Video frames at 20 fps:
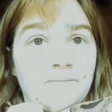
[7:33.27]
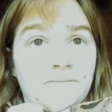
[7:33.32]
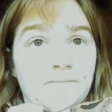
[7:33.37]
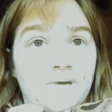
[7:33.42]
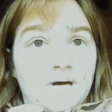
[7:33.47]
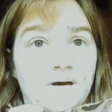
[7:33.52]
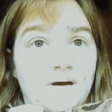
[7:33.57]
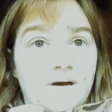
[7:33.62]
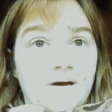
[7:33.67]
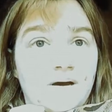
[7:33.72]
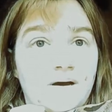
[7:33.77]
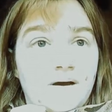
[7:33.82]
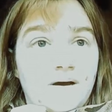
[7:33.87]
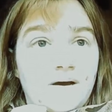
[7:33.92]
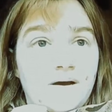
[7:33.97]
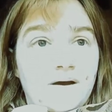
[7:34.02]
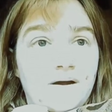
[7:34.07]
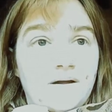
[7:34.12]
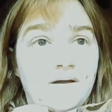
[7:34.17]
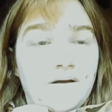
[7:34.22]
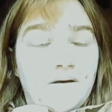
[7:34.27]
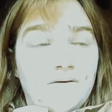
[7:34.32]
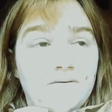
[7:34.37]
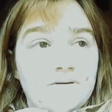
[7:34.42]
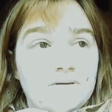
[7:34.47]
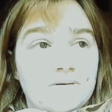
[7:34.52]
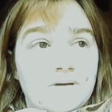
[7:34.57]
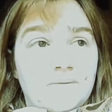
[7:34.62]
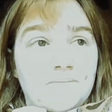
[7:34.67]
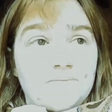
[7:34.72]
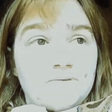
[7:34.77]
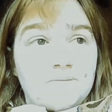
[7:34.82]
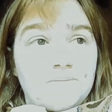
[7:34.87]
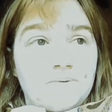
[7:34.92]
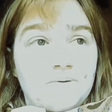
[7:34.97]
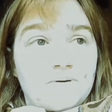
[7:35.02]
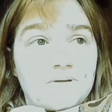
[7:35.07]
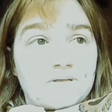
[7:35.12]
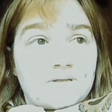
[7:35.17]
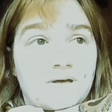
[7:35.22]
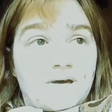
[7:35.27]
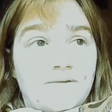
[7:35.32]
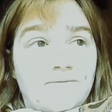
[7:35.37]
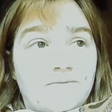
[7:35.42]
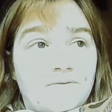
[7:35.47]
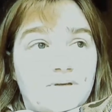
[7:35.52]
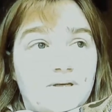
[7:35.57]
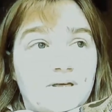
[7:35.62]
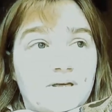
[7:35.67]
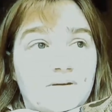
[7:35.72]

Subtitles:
To be honest,